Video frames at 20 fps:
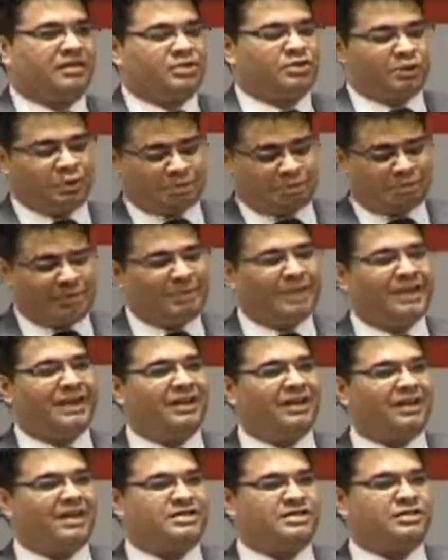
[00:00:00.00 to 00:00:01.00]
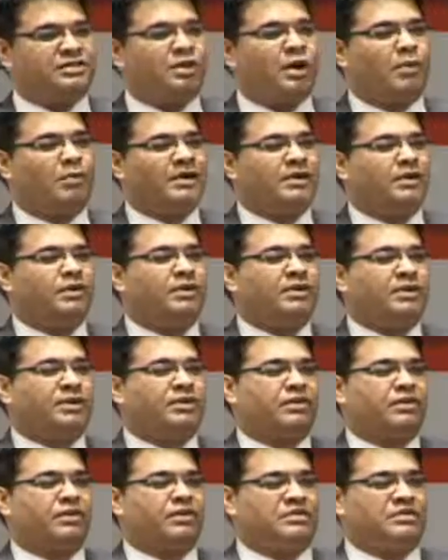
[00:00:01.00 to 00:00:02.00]
So PPDR, as is commonly called
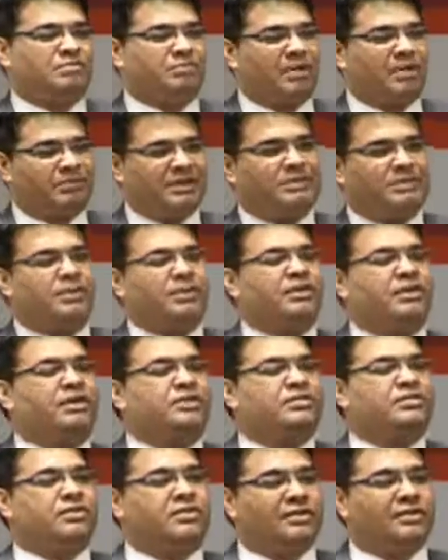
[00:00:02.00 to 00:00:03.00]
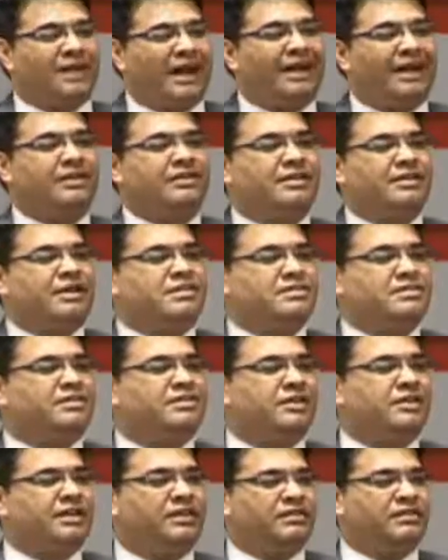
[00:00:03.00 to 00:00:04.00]
across, public protection and disaster
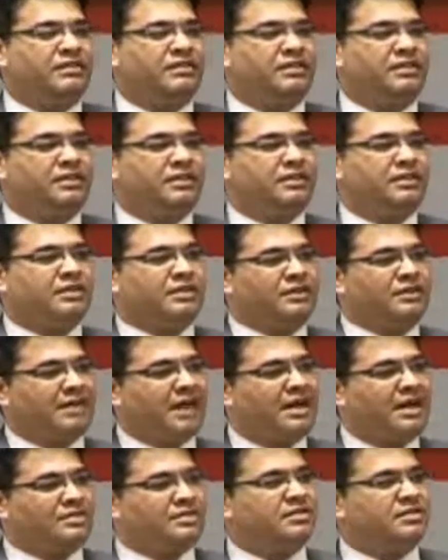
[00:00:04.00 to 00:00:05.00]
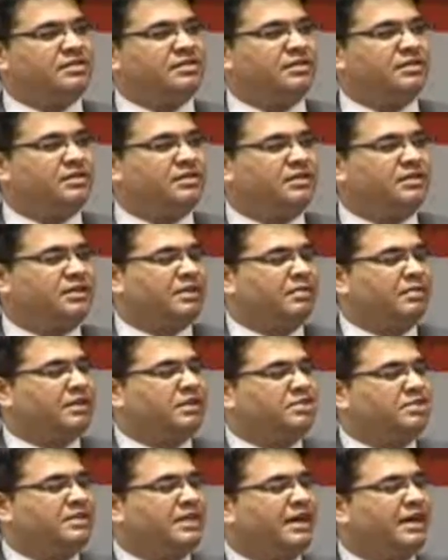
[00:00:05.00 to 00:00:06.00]
relief. That's the
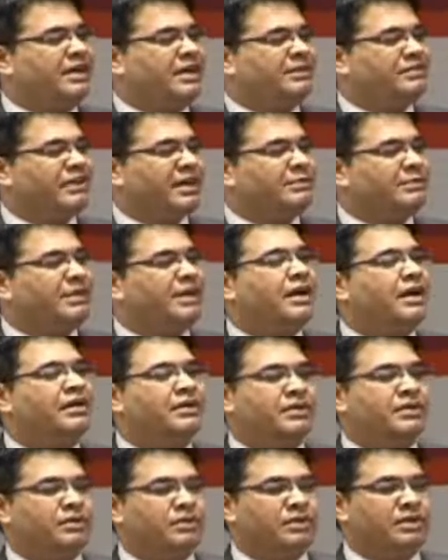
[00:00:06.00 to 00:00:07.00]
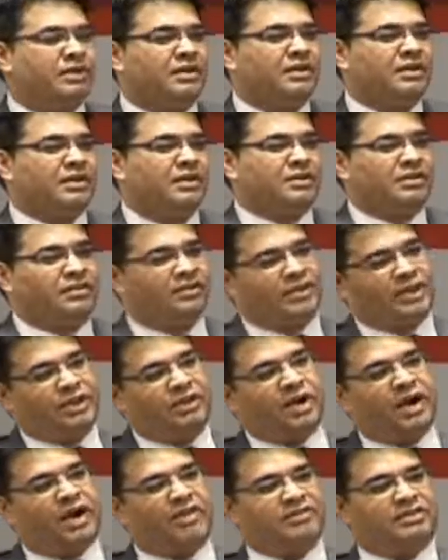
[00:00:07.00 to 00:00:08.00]
terminology identified by ITU, where
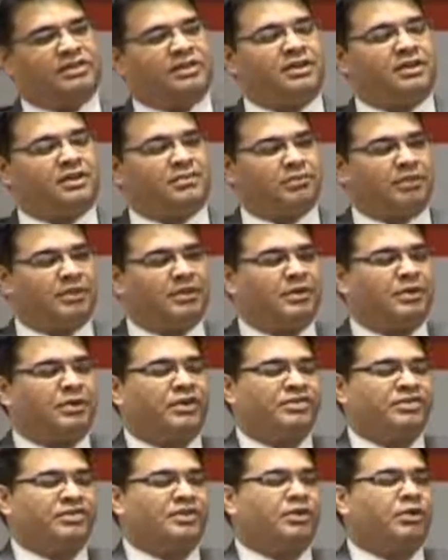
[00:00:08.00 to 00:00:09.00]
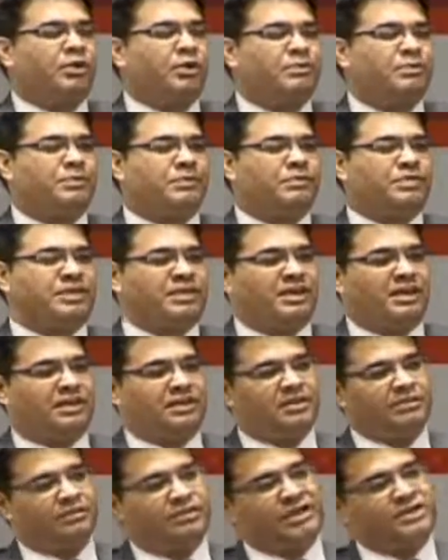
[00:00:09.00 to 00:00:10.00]
you have the public protection group, which are
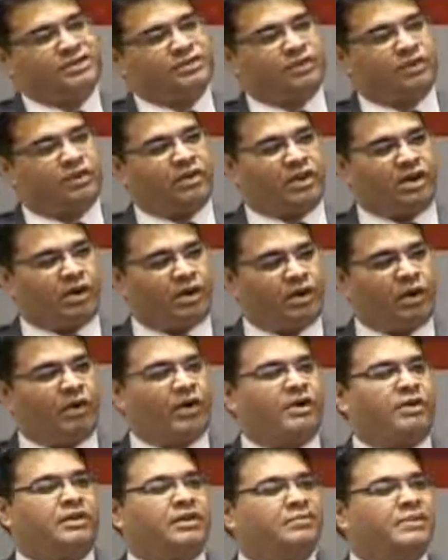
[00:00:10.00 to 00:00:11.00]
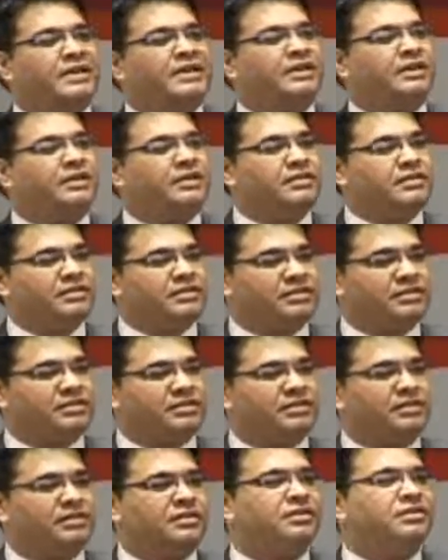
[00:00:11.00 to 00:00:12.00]
the ones for law and order
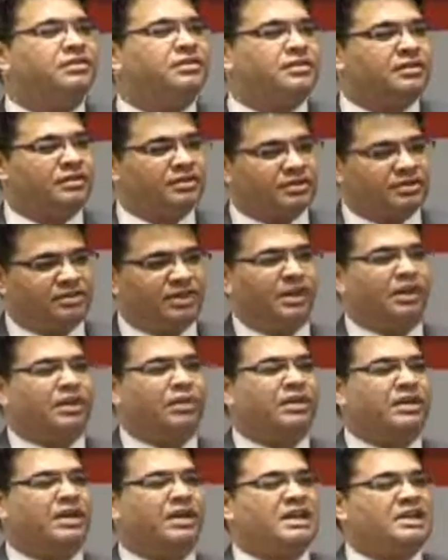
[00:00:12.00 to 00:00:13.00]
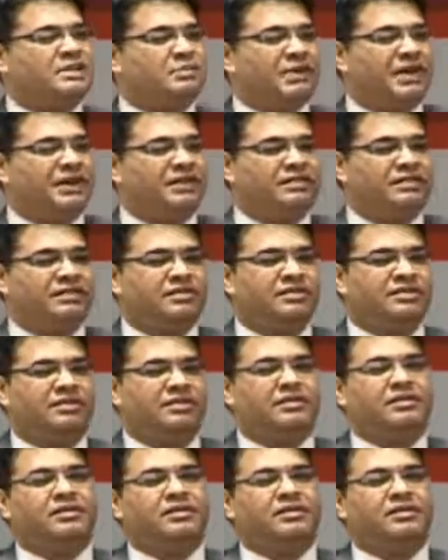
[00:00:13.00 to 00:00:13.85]
maintenance, security aspects,